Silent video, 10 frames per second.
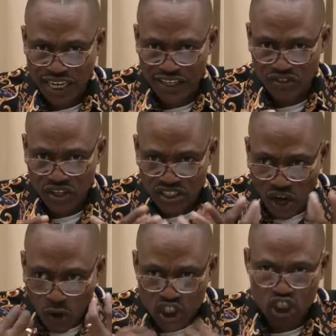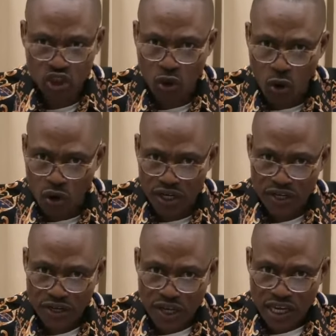says the
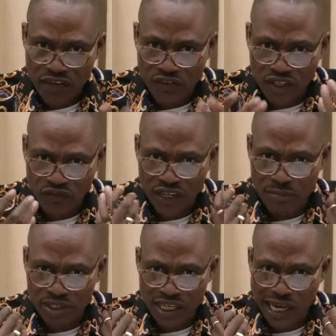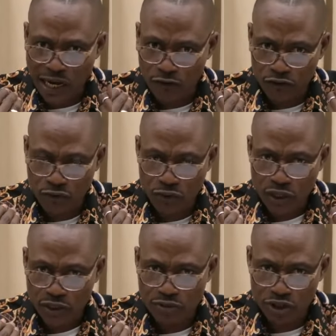sword, if he revealed himself
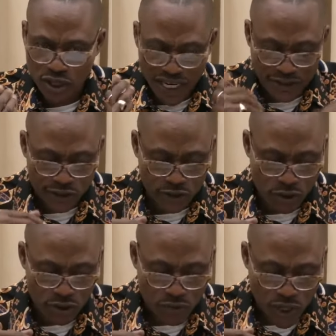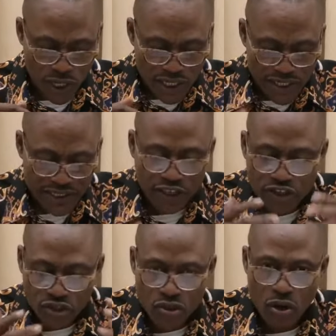to John as the
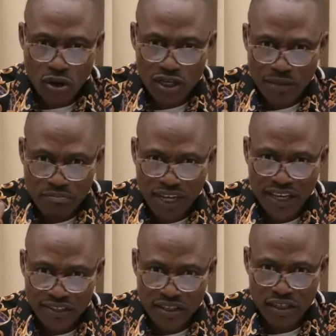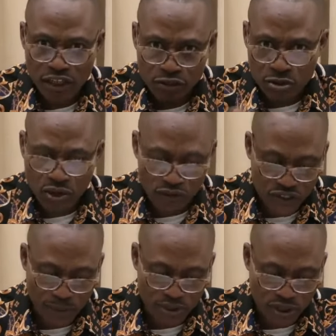sword means the truth of
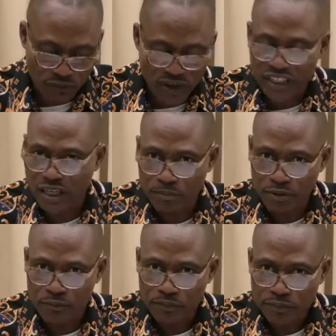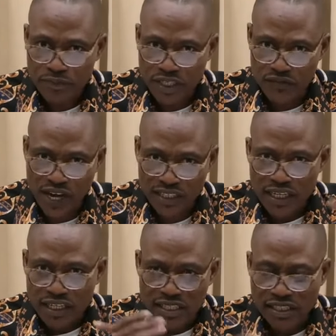scripture. Very simple. In
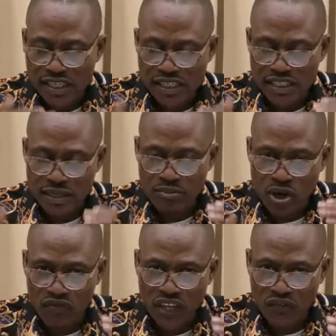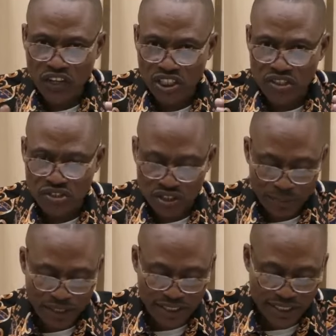fact, the book of Ephesians
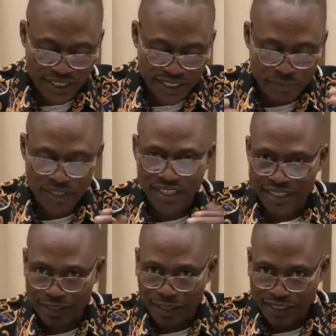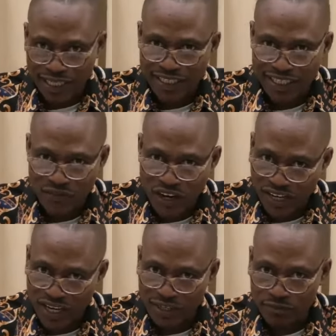chapter 6 says it
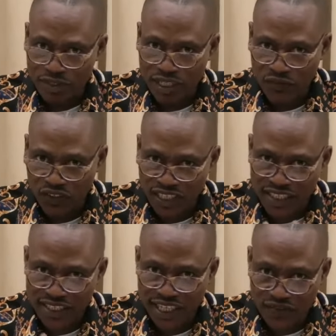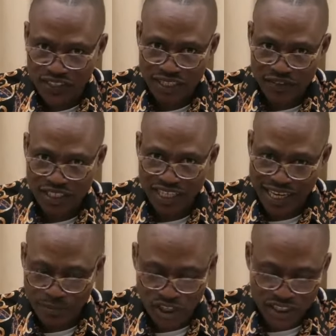very clearly. Ephesians 6 verse 17,
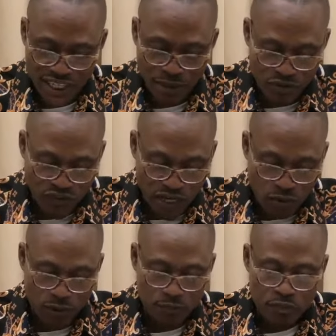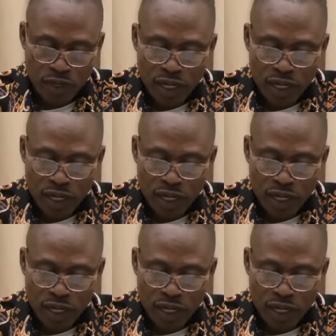and let me just say that before I go on.